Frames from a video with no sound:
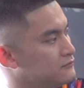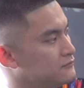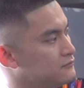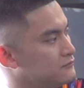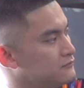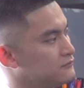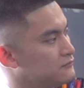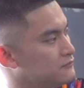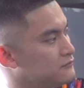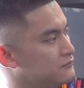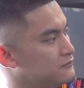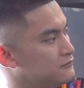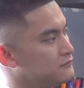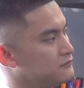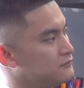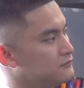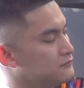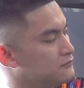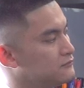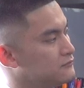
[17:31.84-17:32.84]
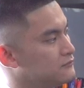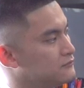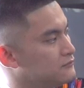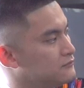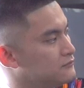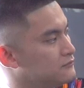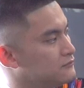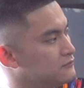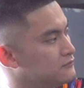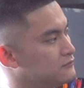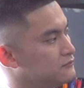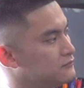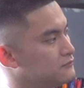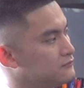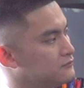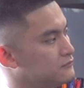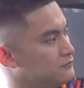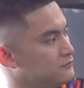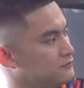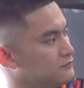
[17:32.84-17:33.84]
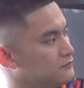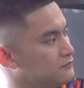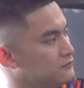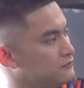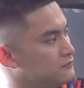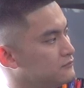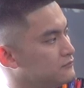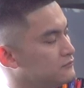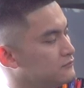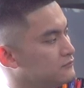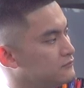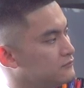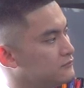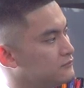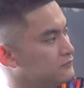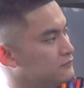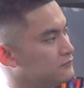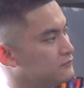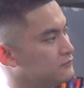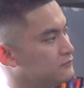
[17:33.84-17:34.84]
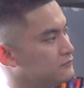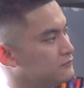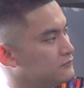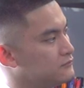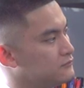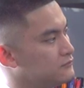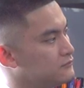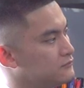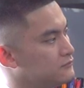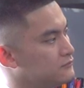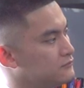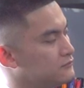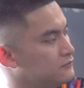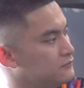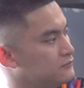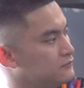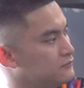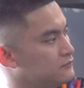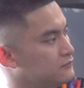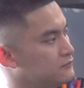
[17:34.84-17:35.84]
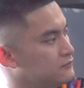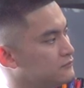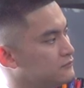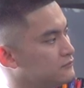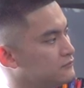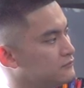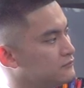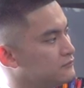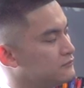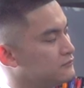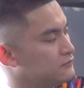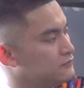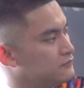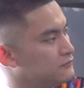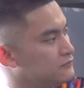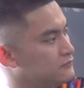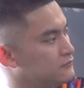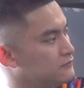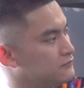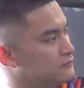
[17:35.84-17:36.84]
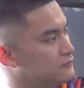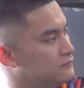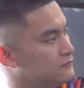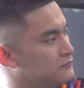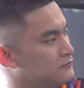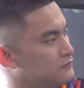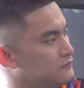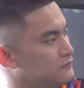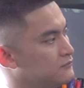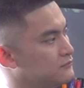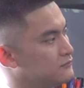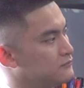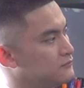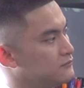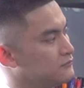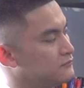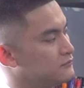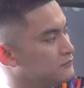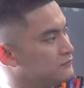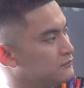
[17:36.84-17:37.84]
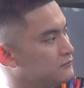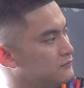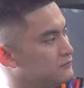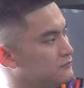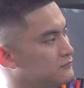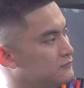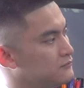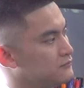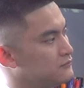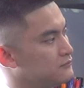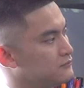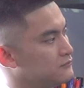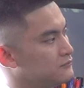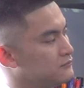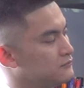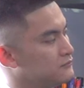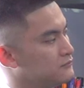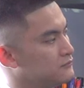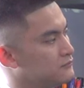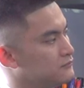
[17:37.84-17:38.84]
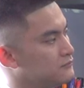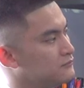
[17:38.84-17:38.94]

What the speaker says: (silent)